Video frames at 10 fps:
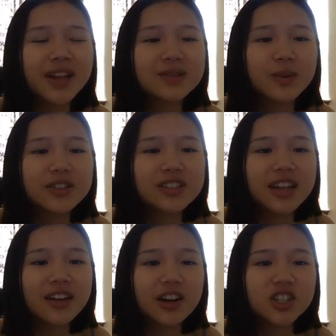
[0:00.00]
as well as to
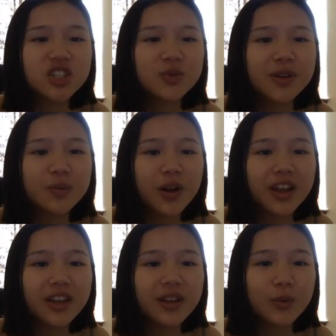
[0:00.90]
take caution when
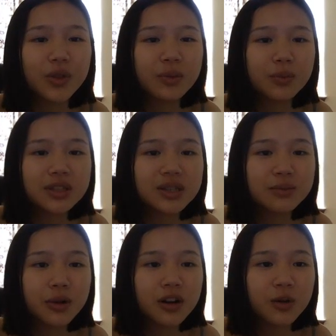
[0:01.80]
working with the Bunsen
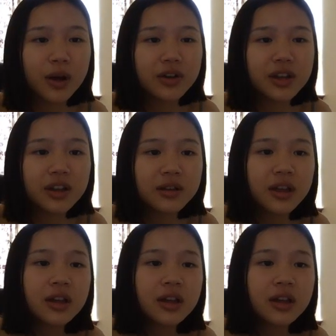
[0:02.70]
burner while heating.